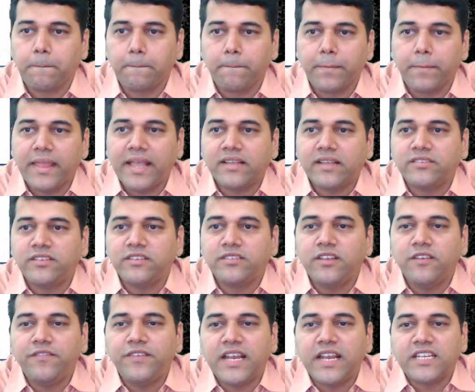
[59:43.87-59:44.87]
X is the
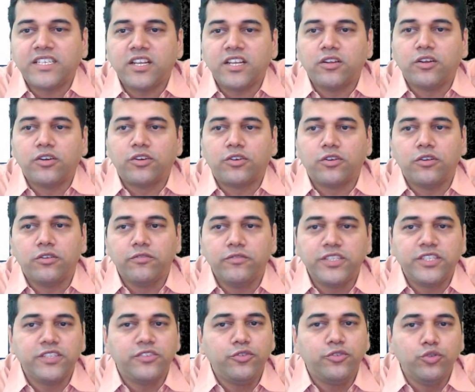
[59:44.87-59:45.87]
financial controller, which
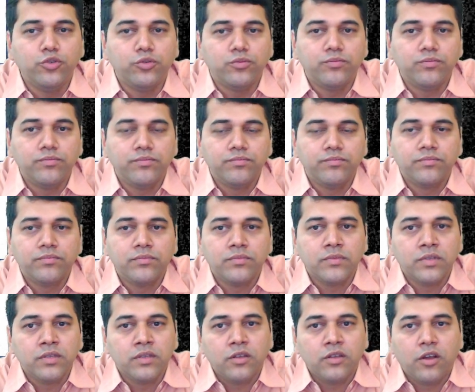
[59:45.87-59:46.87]
is you,
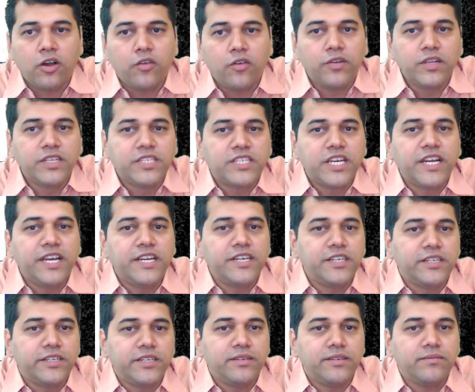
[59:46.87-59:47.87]
of a listed
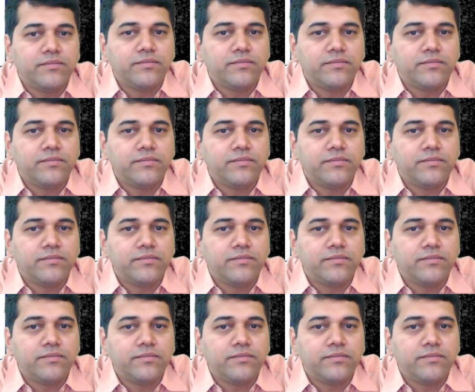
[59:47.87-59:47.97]
entity.